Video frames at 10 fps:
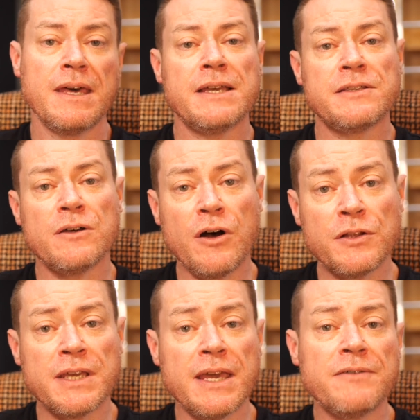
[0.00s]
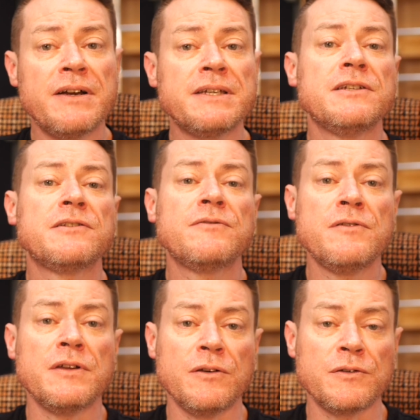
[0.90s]
As the hot air rushes through
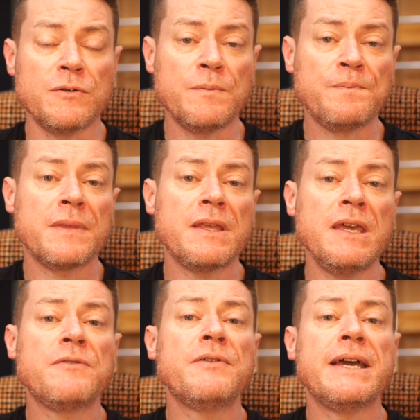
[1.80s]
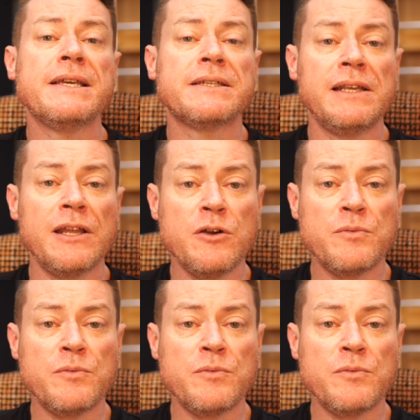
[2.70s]
the nozzle, it creates a low